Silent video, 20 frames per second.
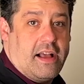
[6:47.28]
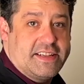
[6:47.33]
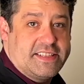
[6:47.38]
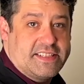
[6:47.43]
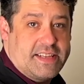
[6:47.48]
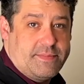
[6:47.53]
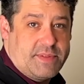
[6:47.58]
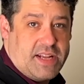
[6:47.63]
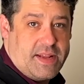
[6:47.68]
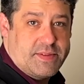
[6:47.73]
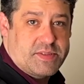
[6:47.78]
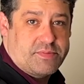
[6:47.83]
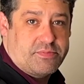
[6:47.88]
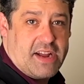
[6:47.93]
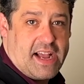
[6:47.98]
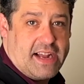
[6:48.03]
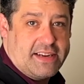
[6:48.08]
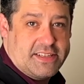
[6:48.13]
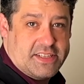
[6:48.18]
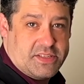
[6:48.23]
sometimes
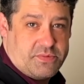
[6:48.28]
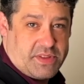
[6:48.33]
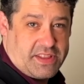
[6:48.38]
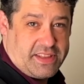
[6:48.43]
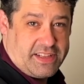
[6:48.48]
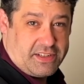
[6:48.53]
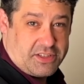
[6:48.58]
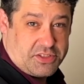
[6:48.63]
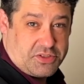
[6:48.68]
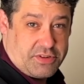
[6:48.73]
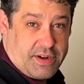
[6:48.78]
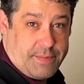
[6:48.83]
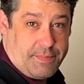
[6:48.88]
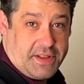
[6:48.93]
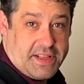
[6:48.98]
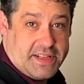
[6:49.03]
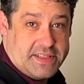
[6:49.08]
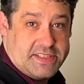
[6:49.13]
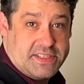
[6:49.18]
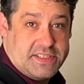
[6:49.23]
practice with little
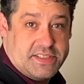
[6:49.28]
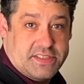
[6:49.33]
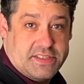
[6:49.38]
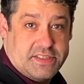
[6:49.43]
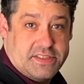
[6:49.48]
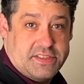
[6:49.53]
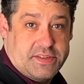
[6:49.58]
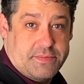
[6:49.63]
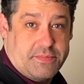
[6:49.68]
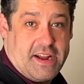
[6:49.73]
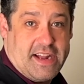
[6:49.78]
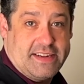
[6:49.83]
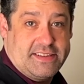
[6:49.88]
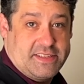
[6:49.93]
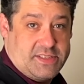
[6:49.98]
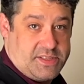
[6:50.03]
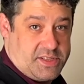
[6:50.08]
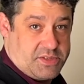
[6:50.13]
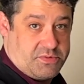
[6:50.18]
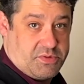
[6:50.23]
triplets to
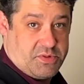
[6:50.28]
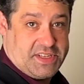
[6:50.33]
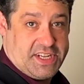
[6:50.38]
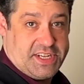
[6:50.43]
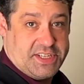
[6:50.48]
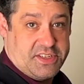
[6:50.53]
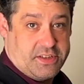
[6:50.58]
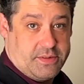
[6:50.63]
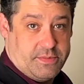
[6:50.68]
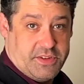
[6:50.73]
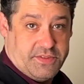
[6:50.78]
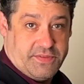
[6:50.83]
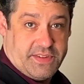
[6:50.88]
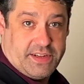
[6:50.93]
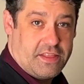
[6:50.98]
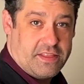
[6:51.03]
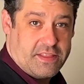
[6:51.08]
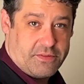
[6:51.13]
practice this rotational movement.